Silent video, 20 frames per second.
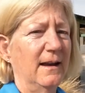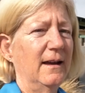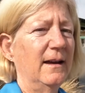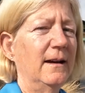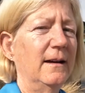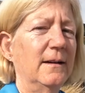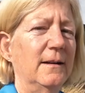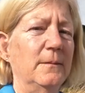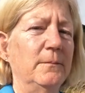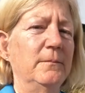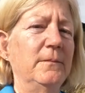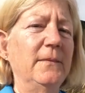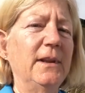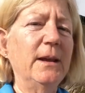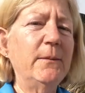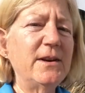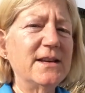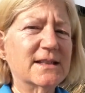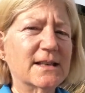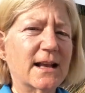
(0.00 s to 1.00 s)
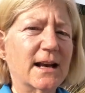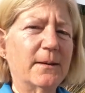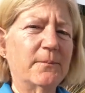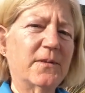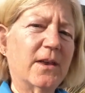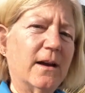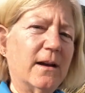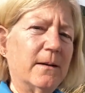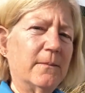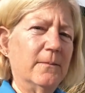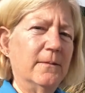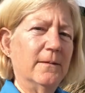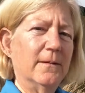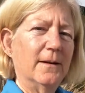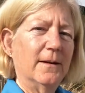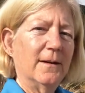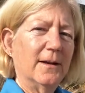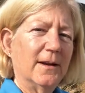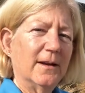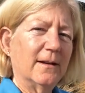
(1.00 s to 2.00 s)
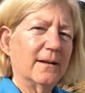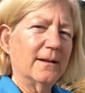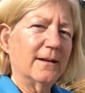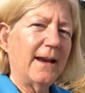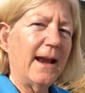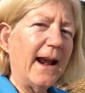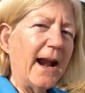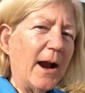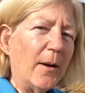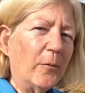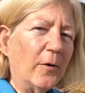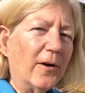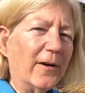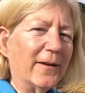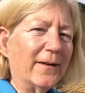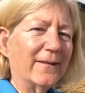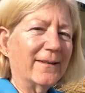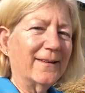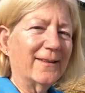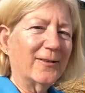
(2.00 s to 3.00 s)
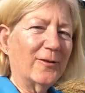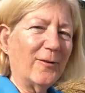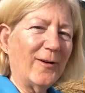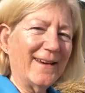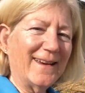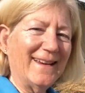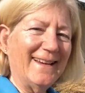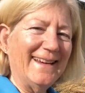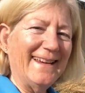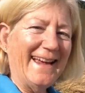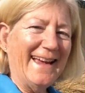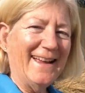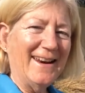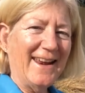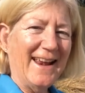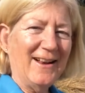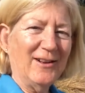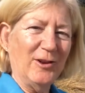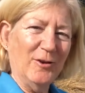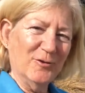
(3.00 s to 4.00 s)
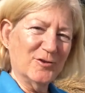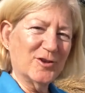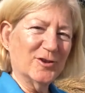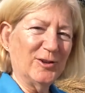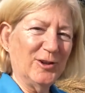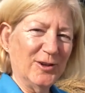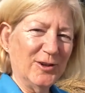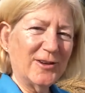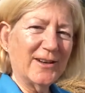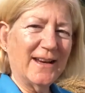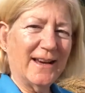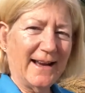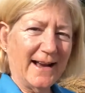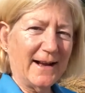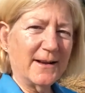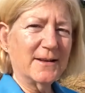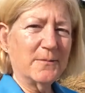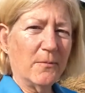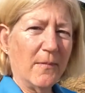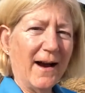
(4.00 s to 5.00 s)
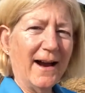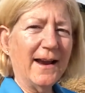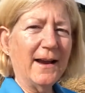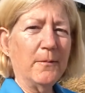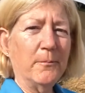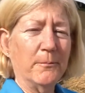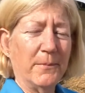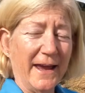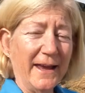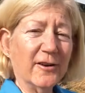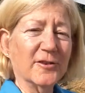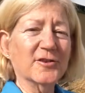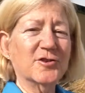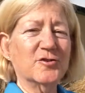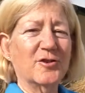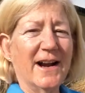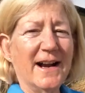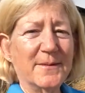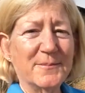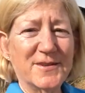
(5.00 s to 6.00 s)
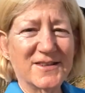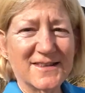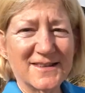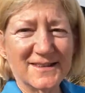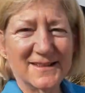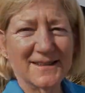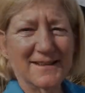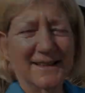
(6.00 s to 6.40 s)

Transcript: Um, let me set up the camera so I can get a closer look at my pedal straps.